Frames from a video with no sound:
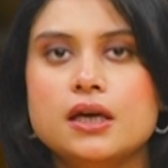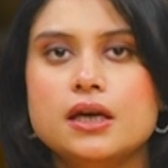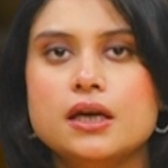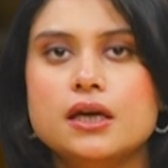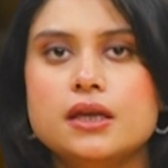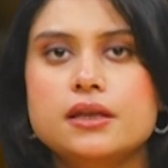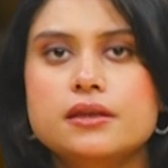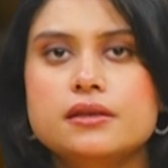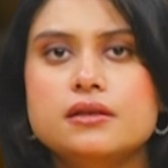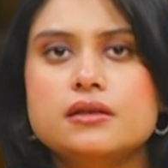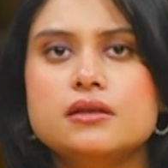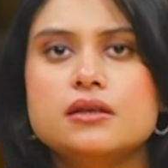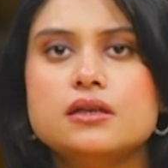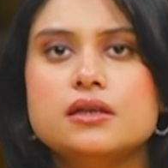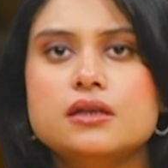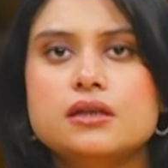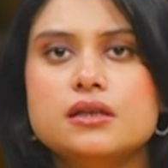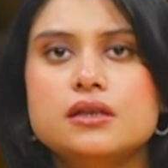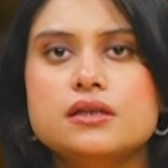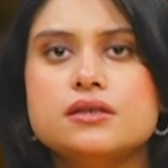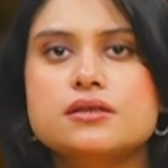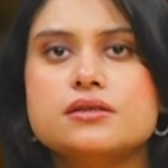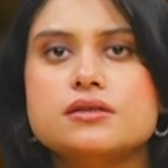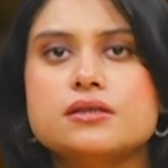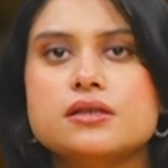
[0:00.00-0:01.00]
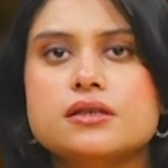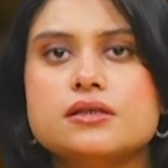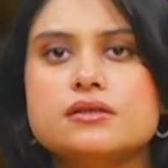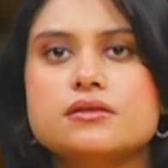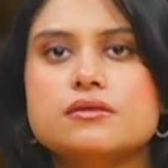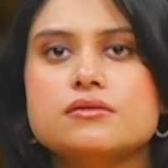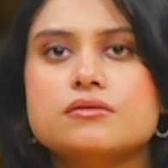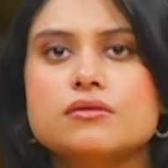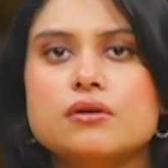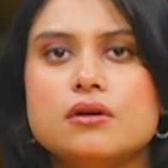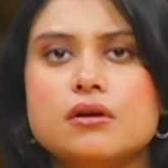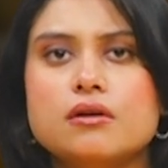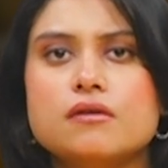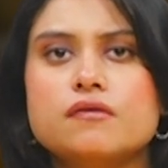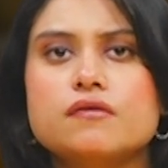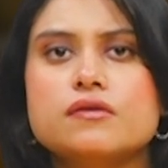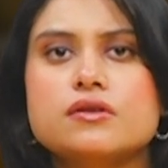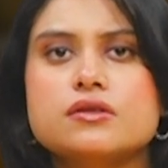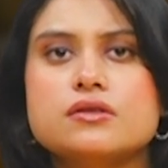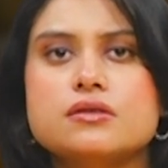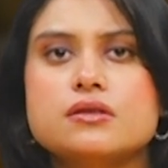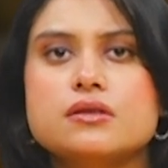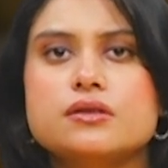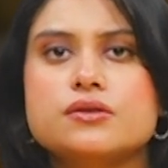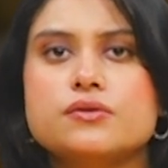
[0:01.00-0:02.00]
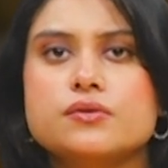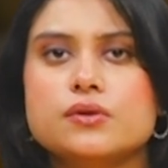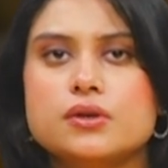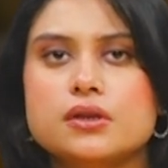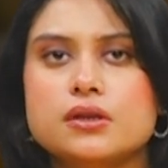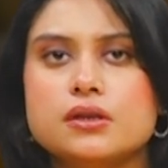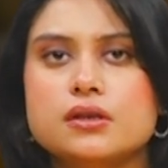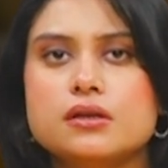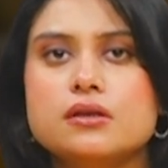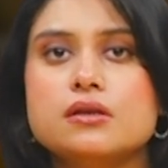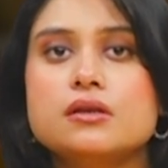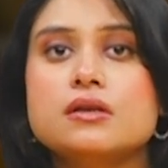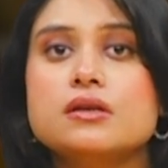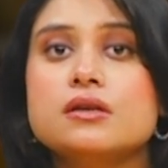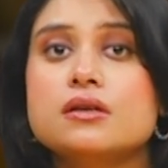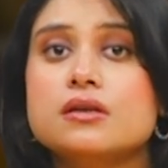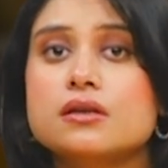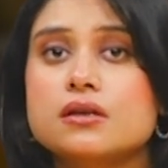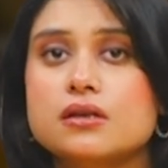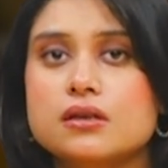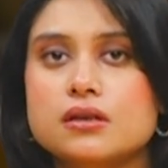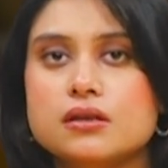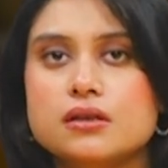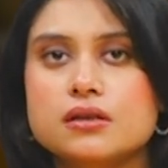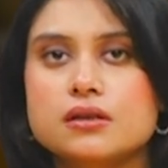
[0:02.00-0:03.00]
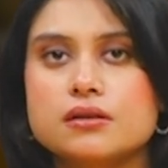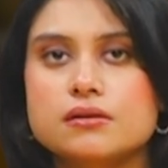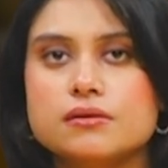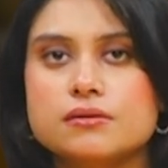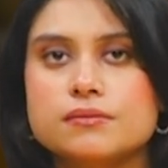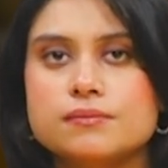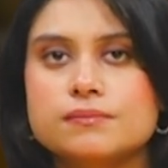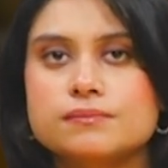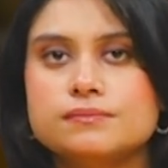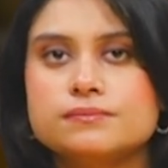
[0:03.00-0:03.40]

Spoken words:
In the early stages of his literary career,